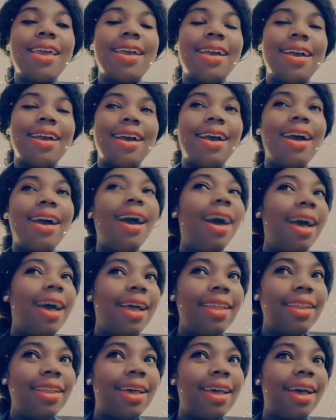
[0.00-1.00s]

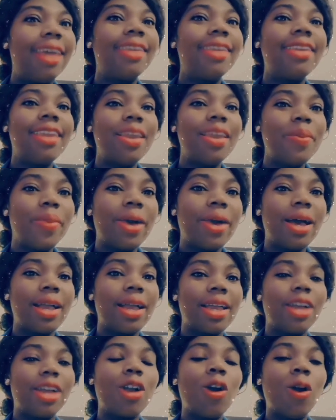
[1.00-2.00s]
And I came back
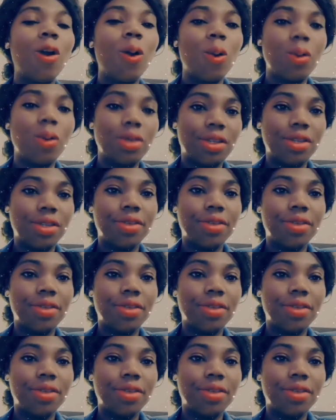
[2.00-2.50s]
and called